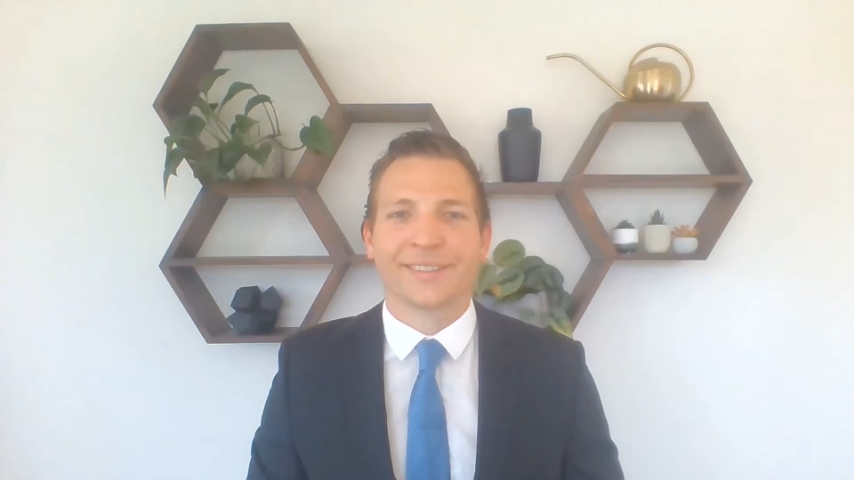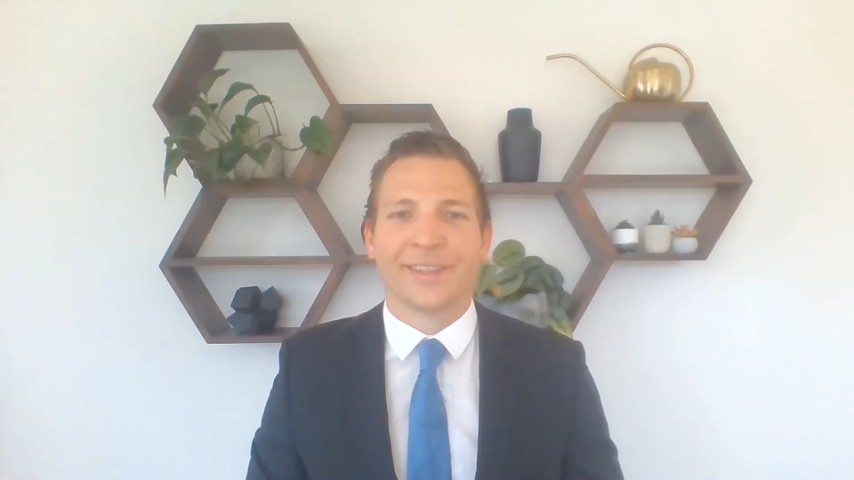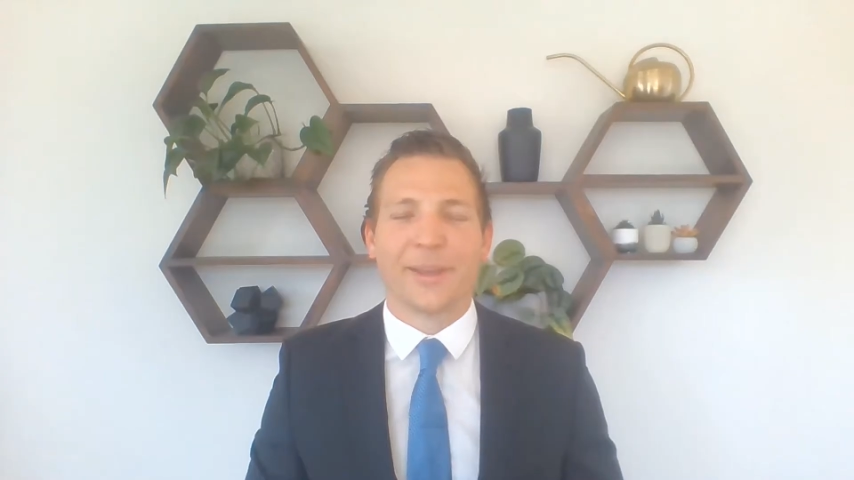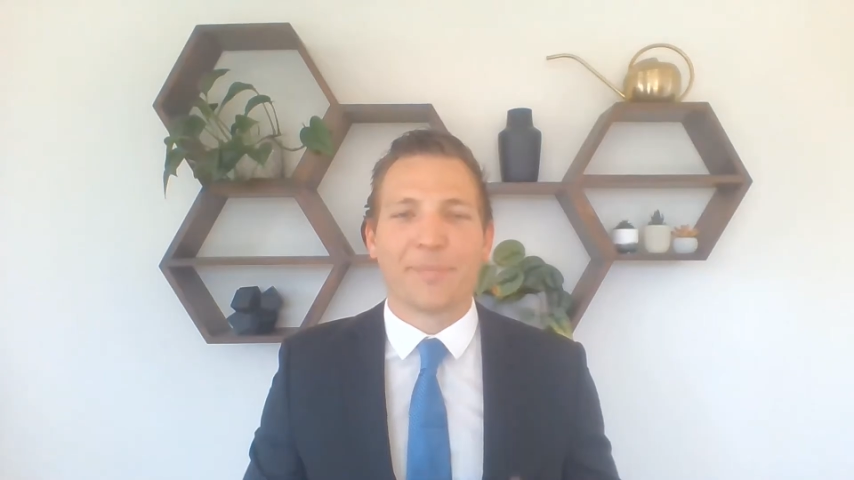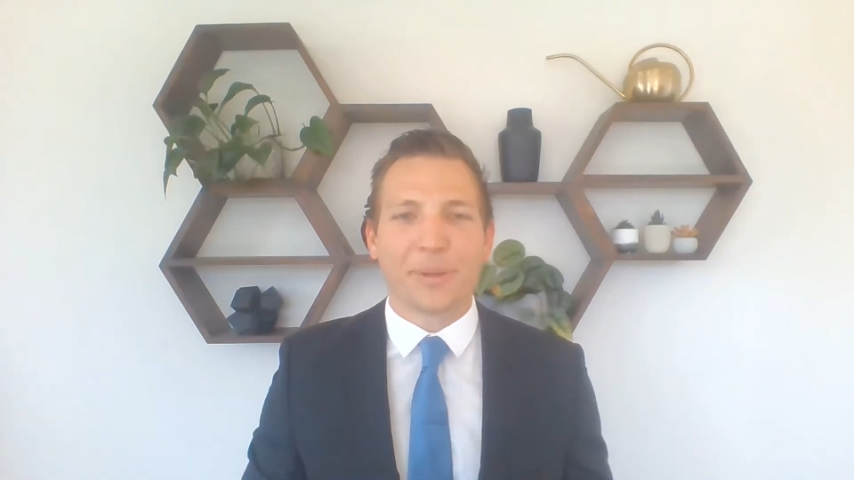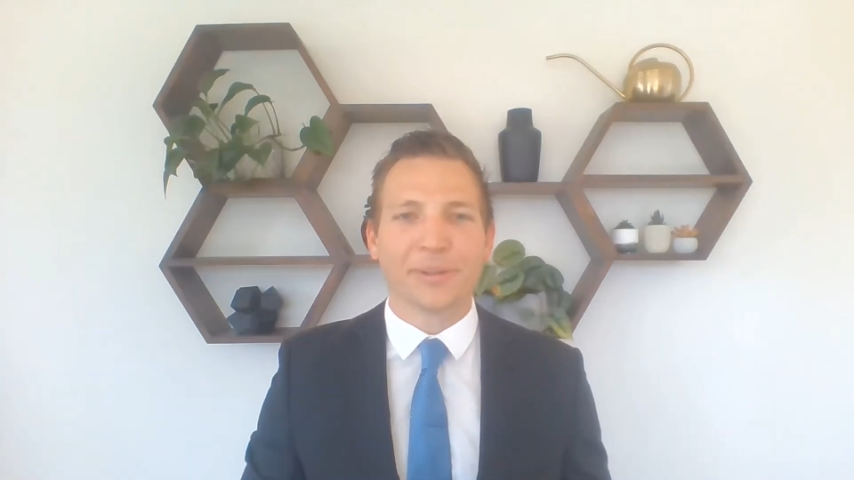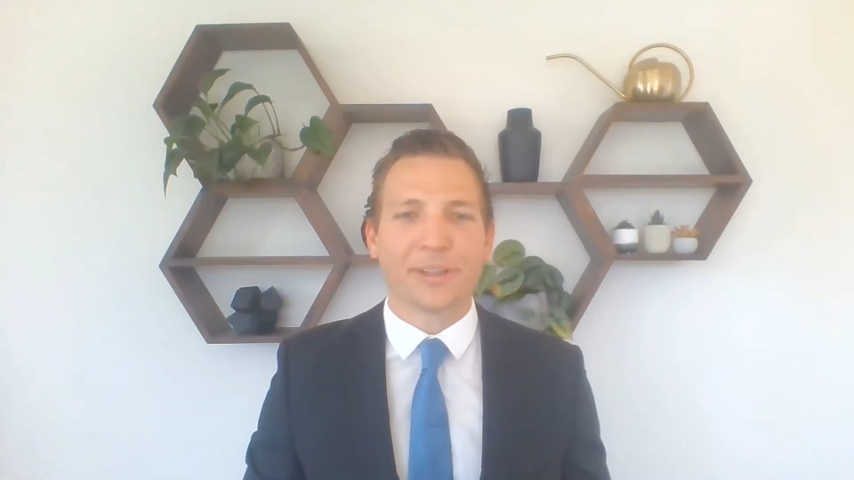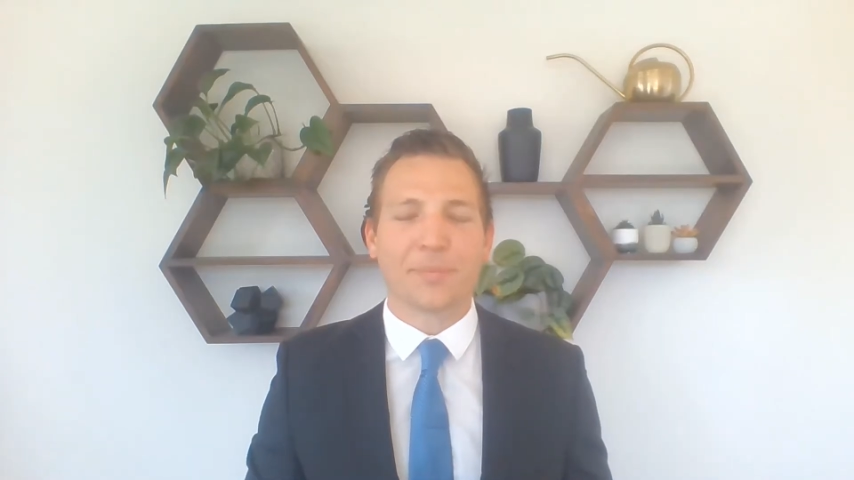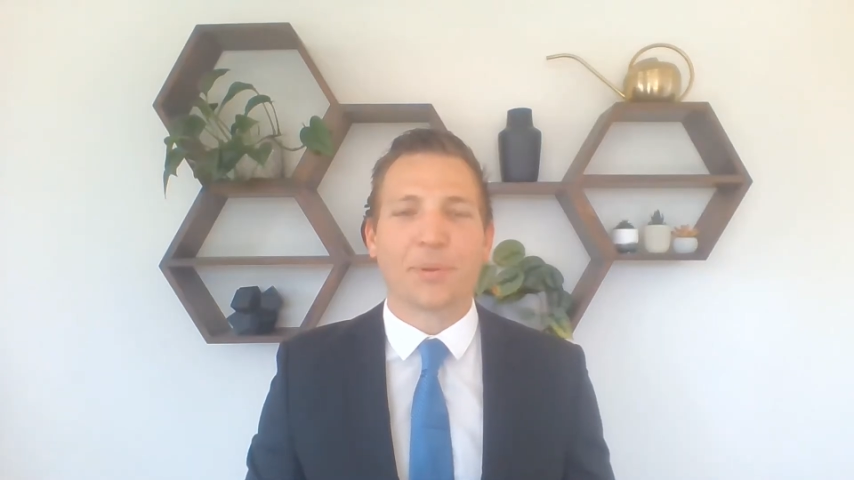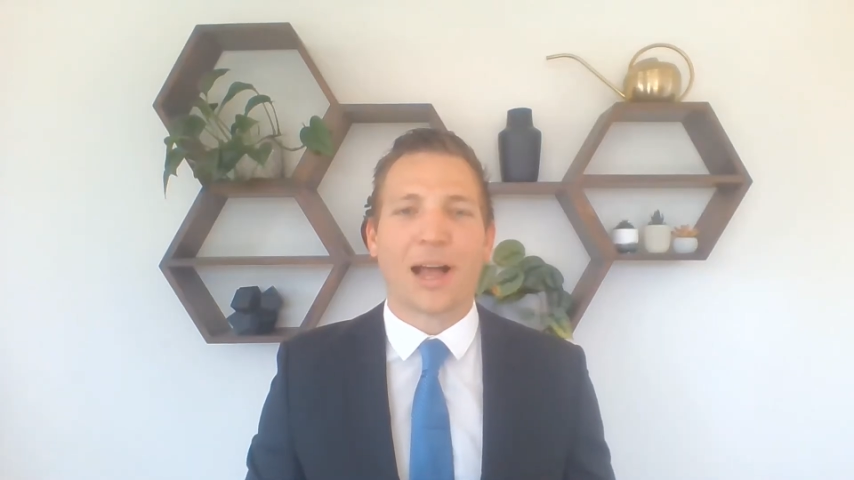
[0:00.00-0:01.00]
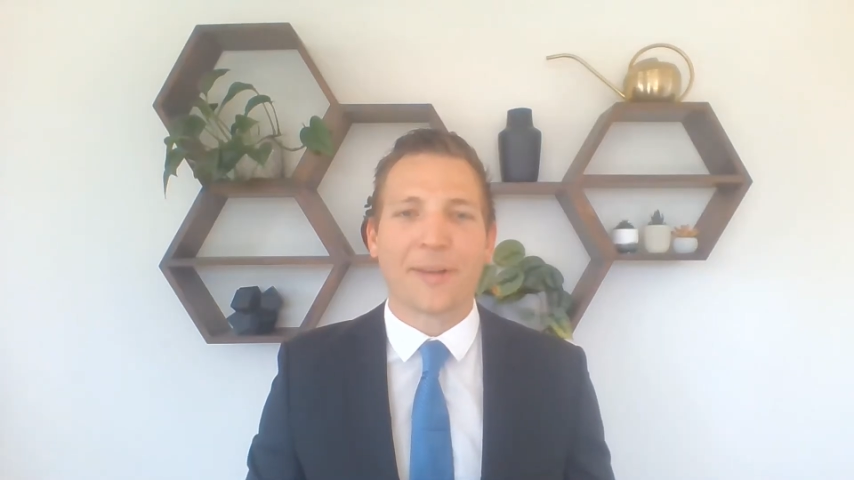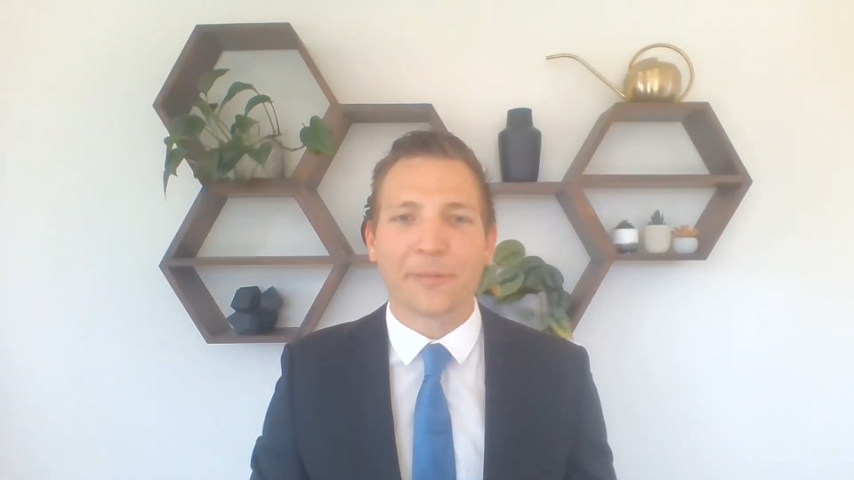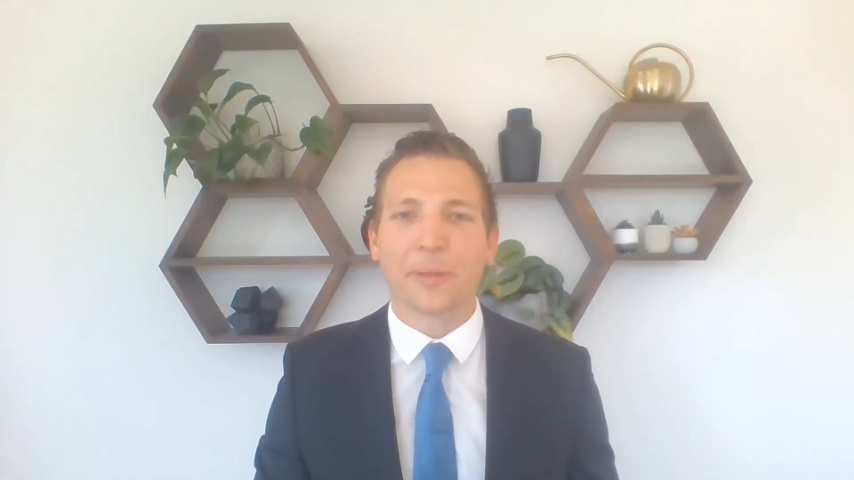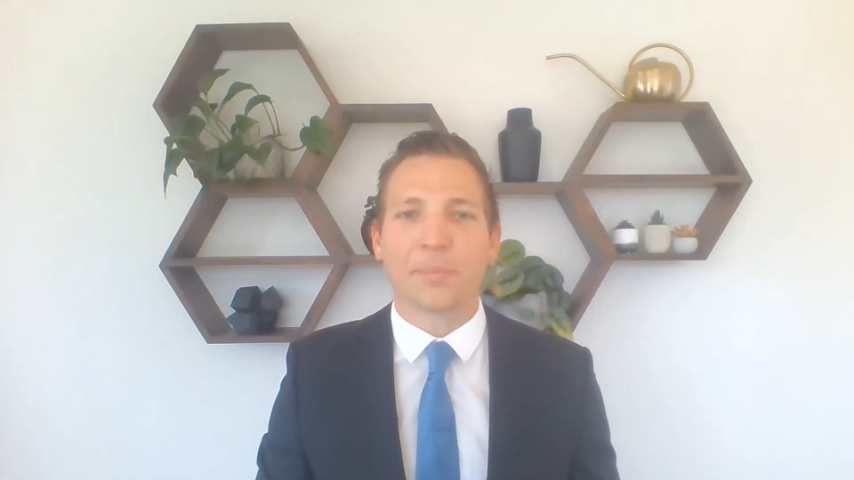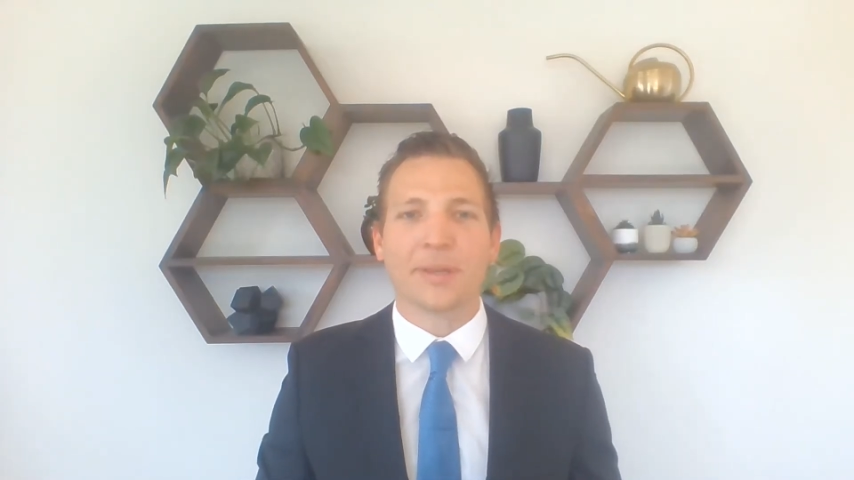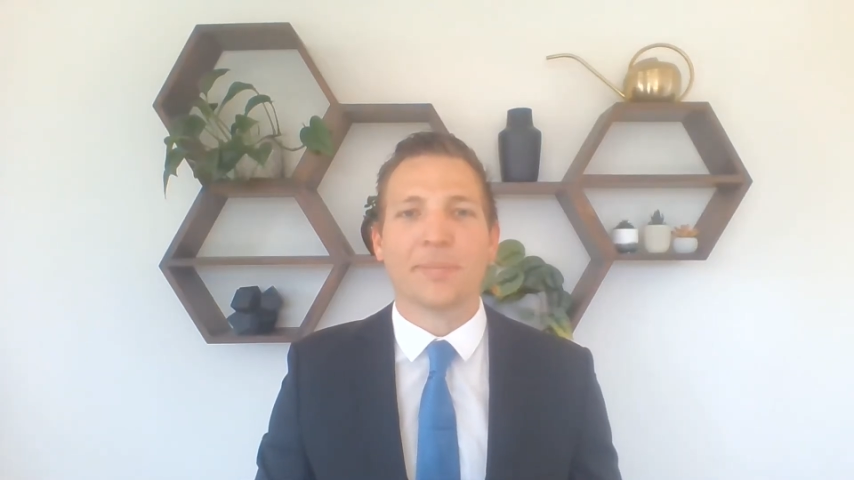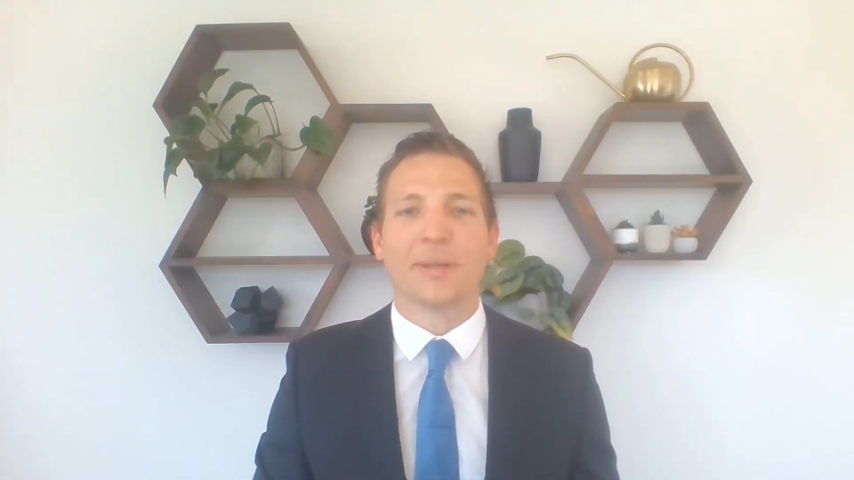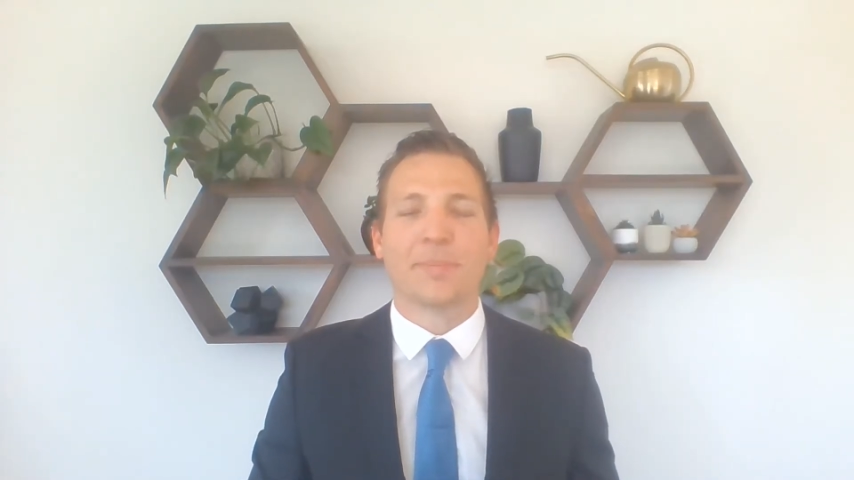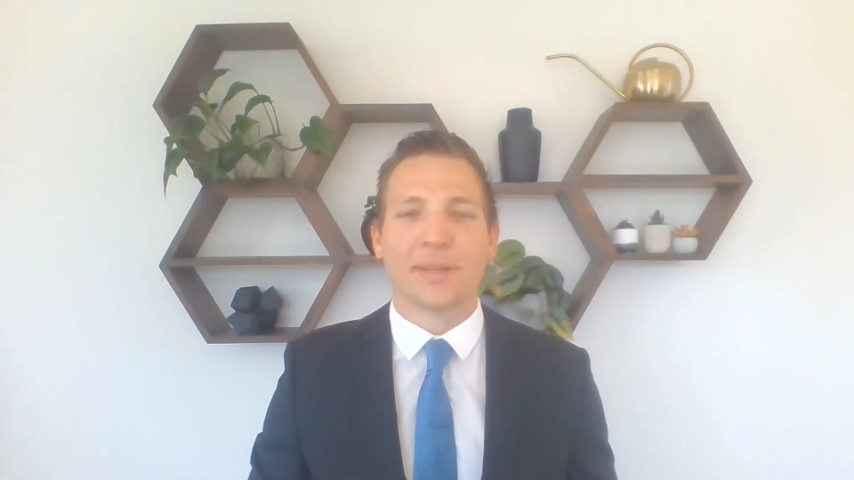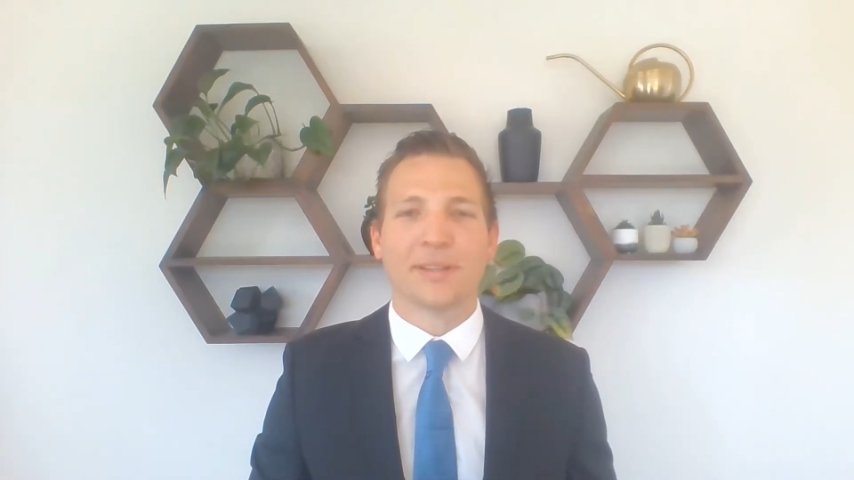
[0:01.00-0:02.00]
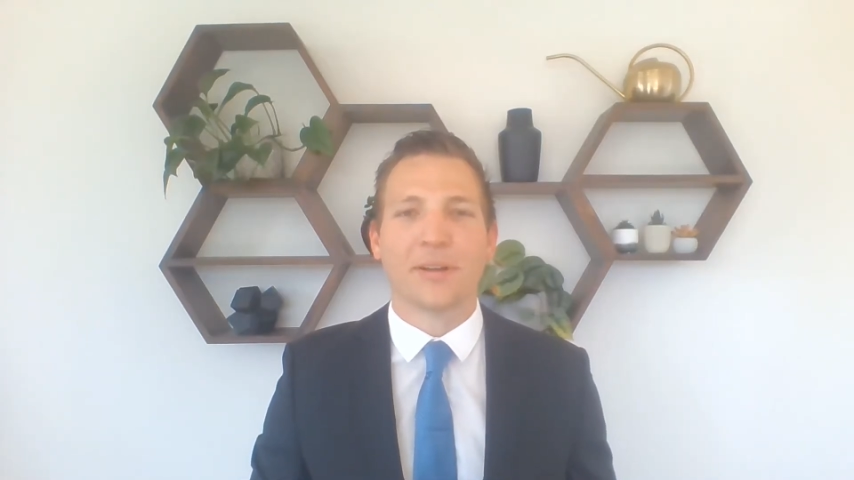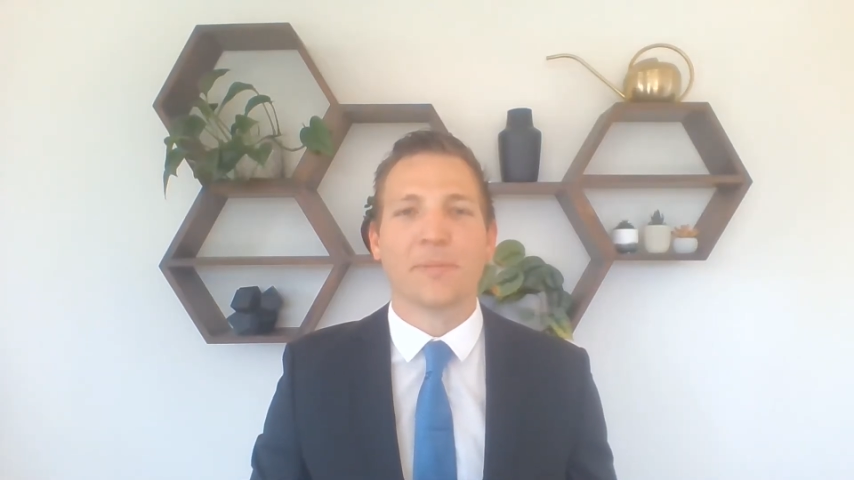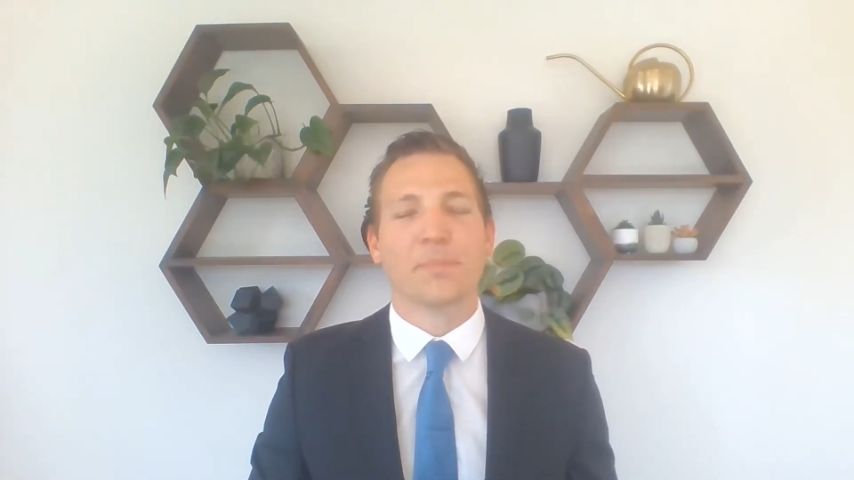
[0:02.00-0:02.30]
The ability to apply for the PPP loan